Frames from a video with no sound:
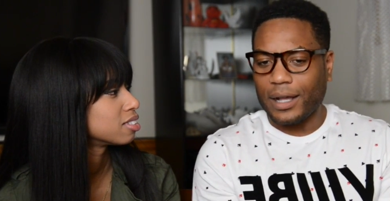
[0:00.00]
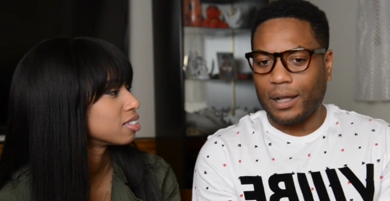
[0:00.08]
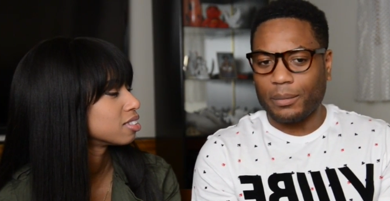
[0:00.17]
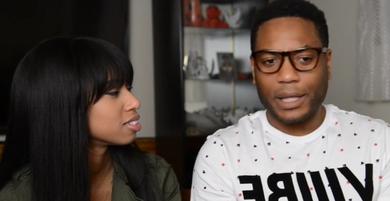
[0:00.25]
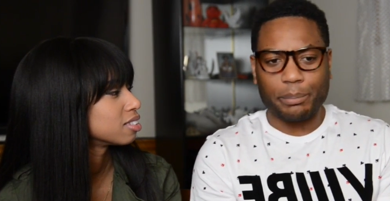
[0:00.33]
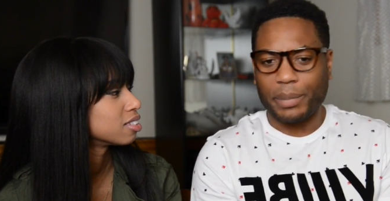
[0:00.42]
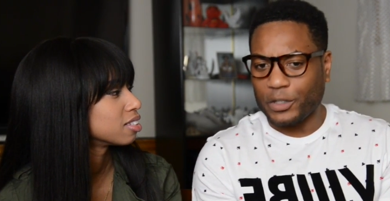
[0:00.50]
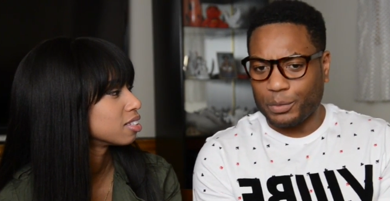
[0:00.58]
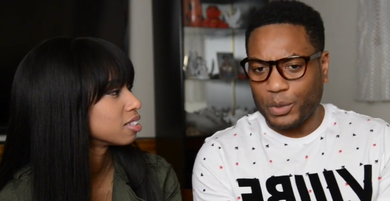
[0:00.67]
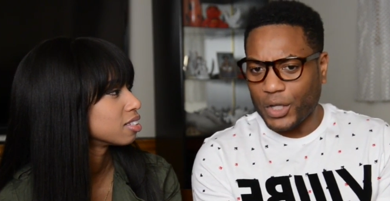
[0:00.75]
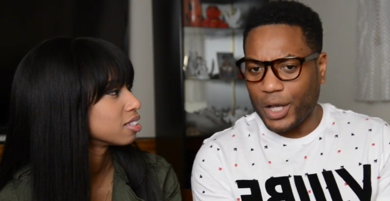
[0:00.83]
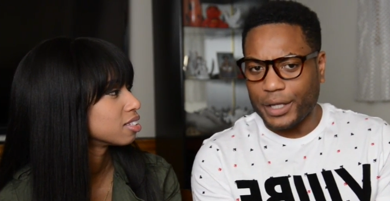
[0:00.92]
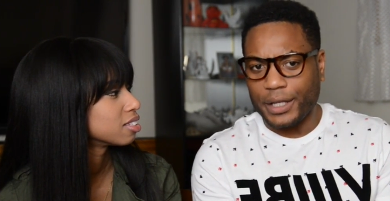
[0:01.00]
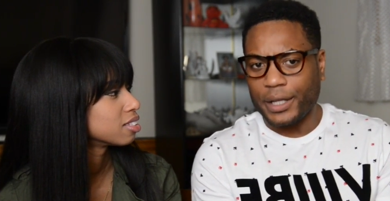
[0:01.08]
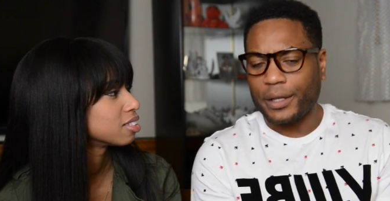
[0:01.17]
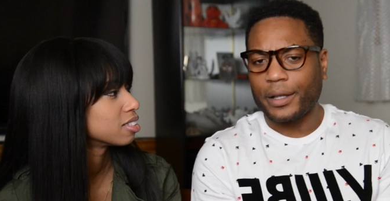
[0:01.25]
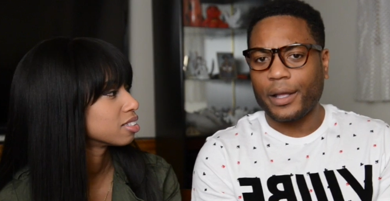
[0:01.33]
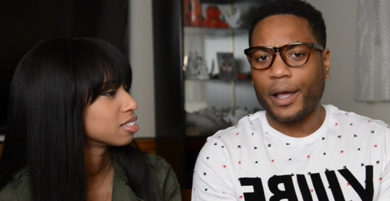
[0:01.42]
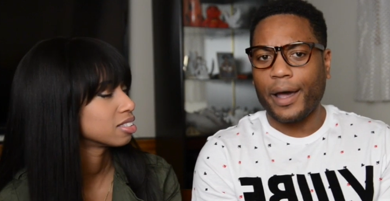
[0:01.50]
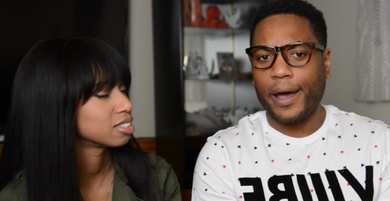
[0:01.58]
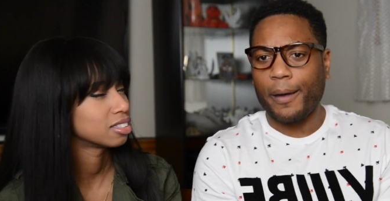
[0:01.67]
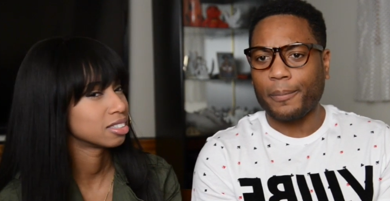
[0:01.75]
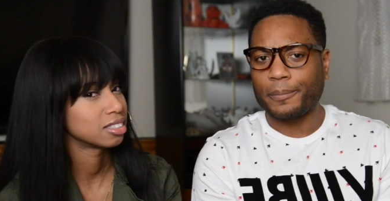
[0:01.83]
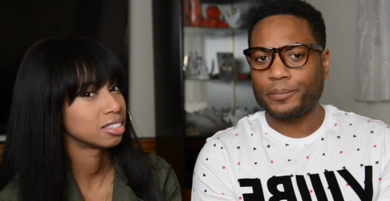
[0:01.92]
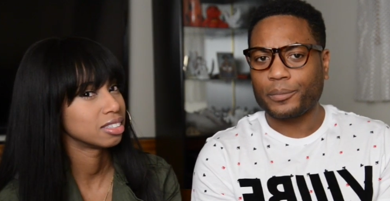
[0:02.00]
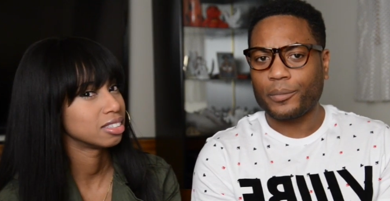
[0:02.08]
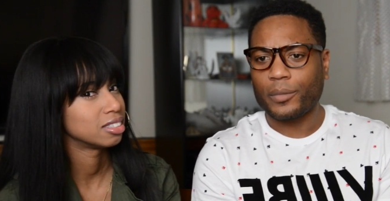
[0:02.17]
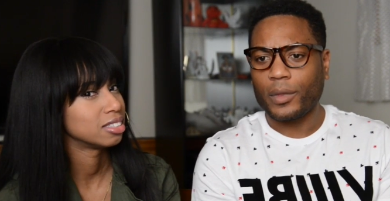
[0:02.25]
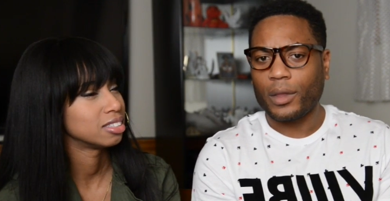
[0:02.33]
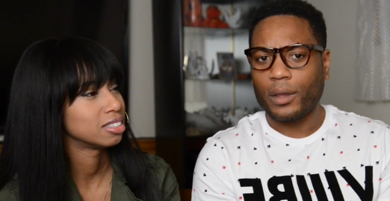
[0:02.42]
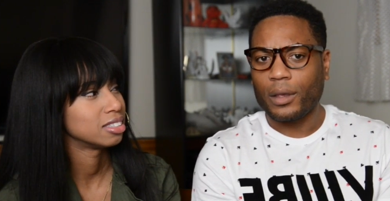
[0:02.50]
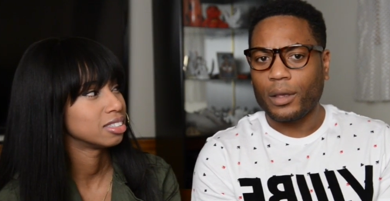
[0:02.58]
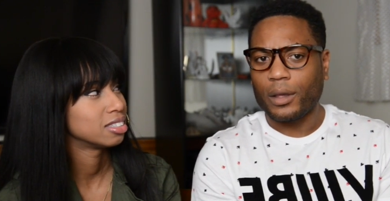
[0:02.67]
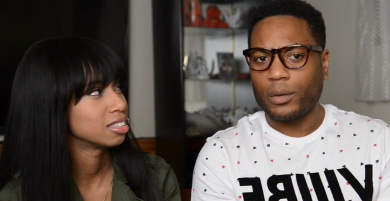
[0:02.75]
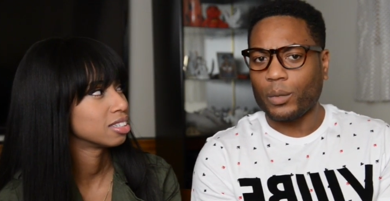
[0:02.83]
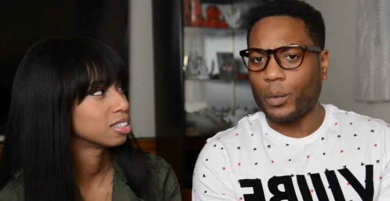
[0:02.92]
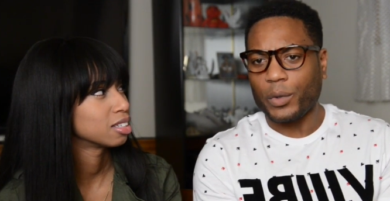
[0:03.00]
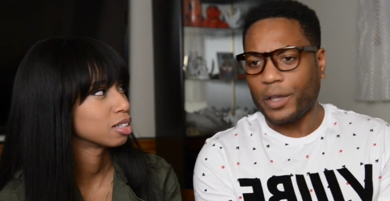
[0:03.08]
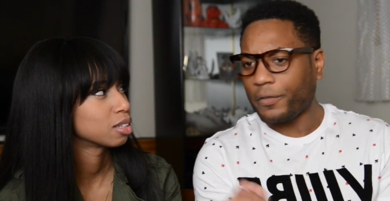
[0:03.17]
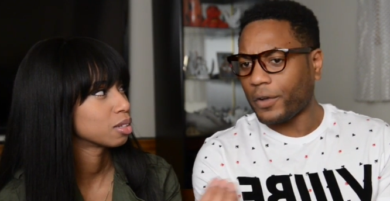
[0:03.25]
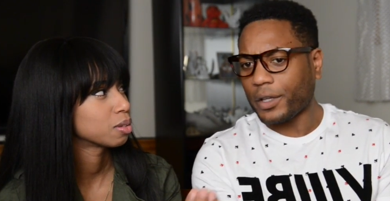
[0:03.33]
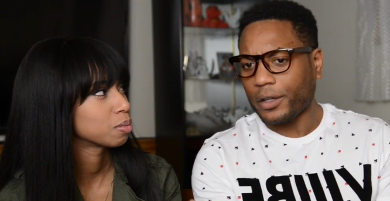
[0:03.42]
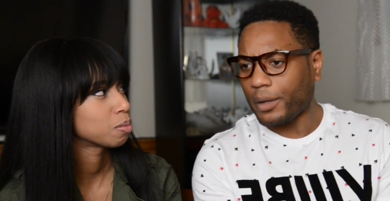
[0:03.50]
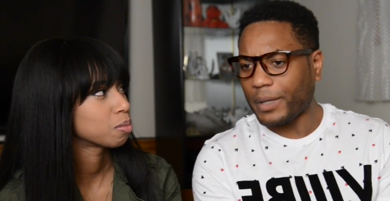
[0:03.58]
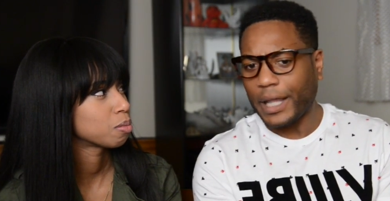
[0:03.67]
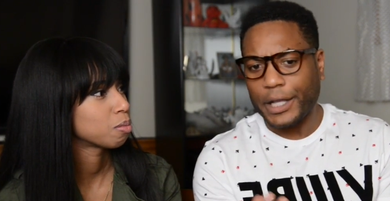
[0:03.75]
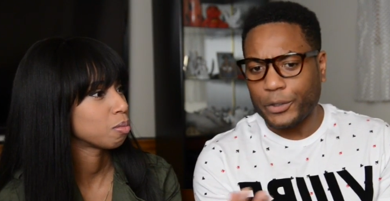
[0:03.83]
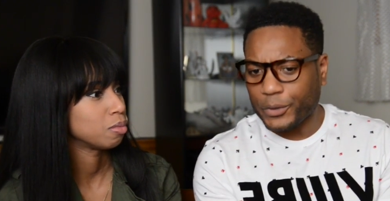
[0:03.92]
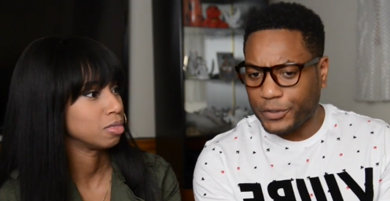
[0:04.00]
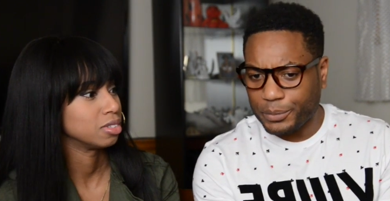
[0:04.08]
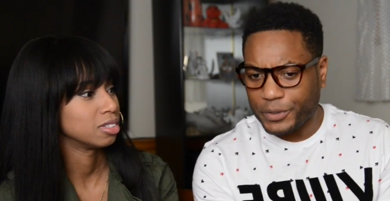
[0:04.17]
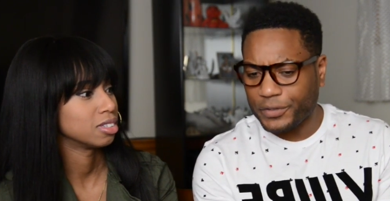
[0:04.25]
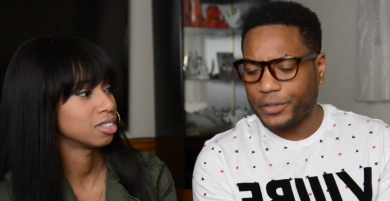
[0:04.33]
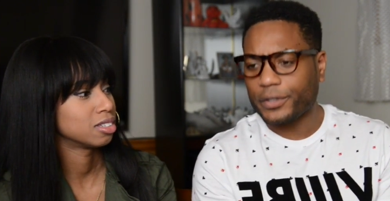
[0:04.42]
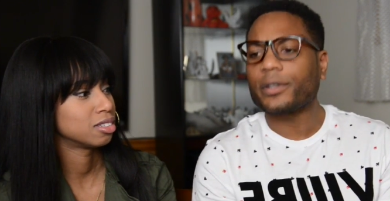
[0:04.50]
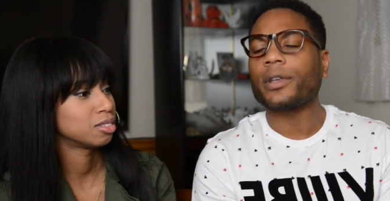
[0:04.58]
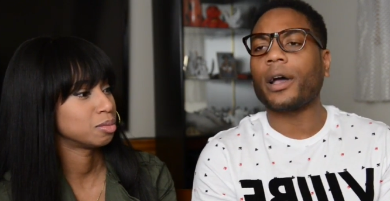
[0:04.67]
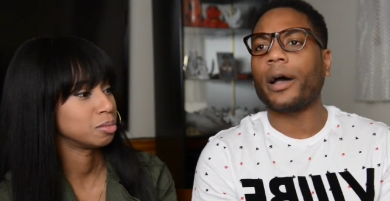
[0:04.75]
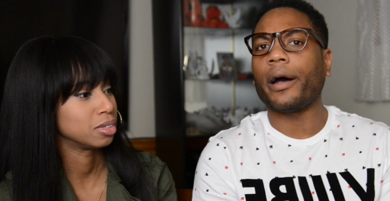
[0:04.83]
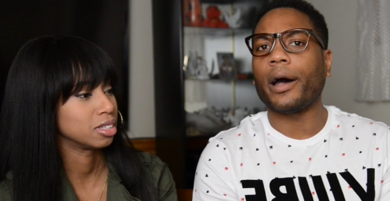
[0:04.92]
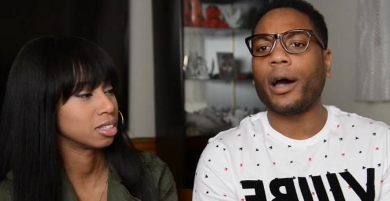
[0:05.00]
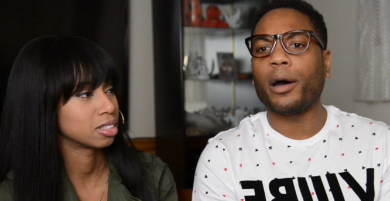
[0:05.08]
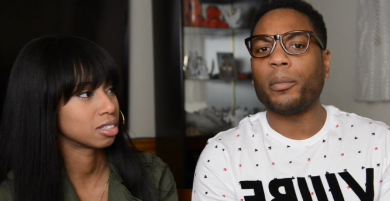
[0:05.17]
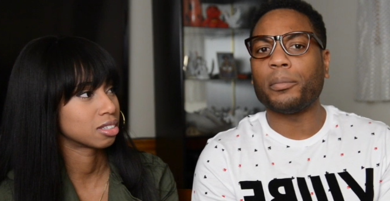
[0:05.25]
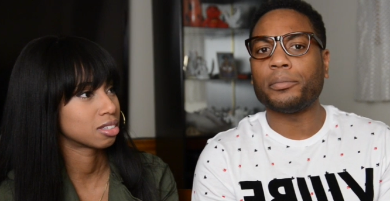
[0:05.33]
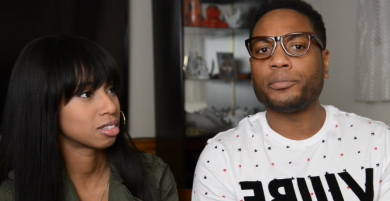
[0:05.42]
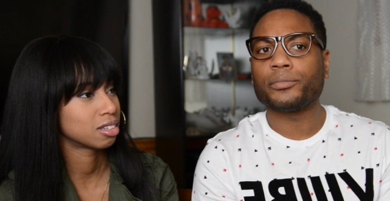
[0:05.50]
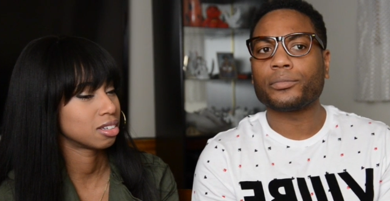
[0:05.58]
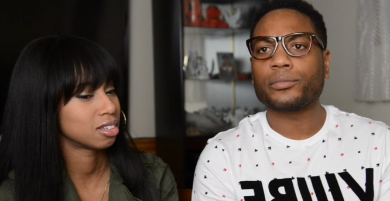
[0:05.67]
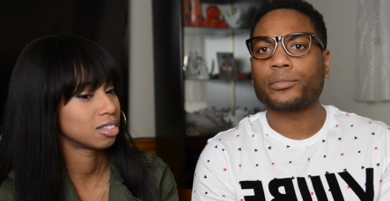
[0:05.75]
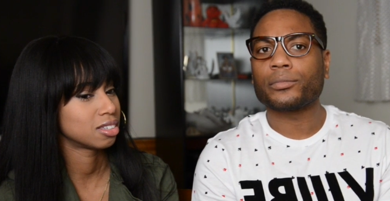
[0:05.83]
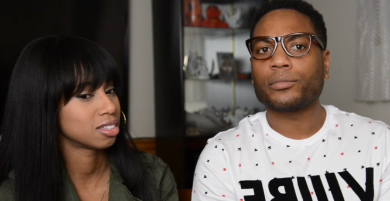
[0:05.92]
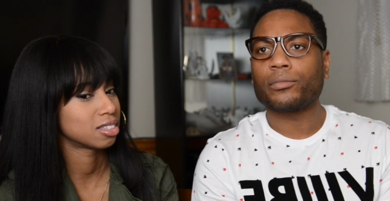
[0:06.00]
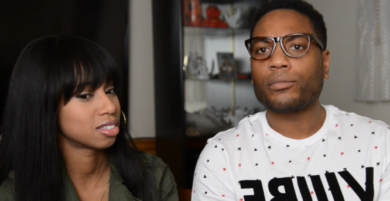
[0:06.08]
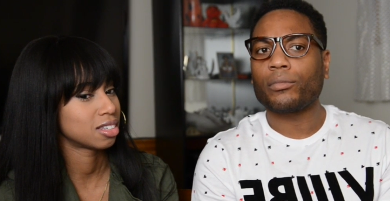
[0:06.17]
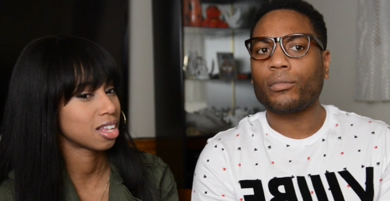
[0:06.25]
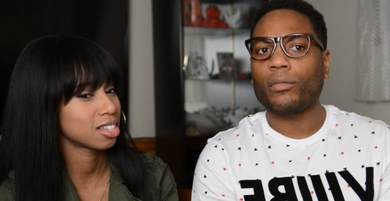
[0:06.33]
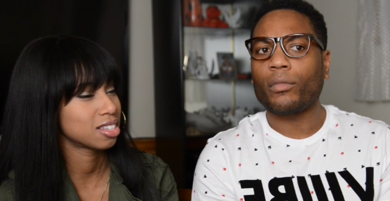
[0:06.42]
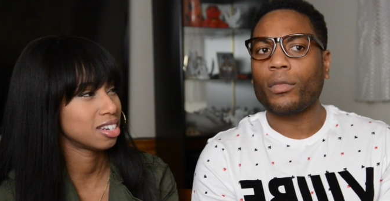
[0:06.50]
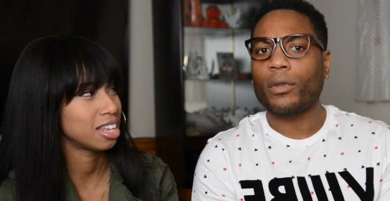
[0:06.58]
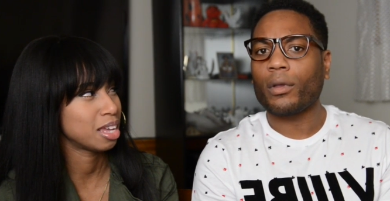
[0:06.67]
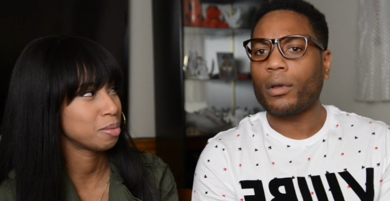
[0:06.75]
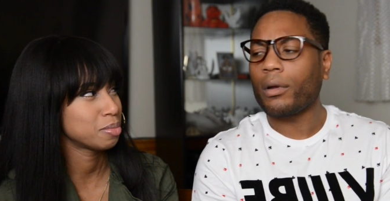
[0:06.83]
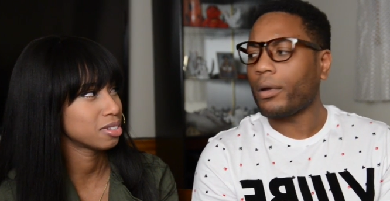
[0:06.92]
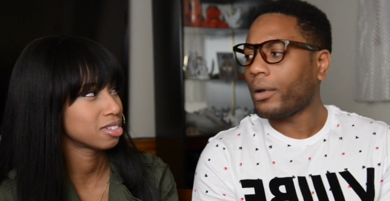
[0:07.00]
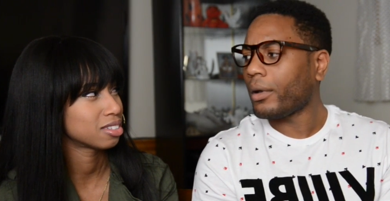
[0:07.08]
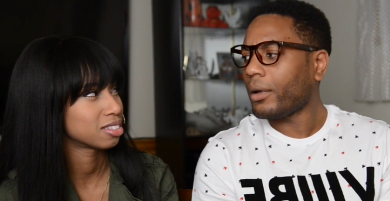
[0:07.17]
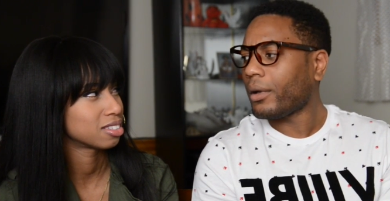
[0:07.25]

Speaker 1: um, like Benz Punany, um, When We Are Fuck It Coming Like Christmas. Um, That's the names?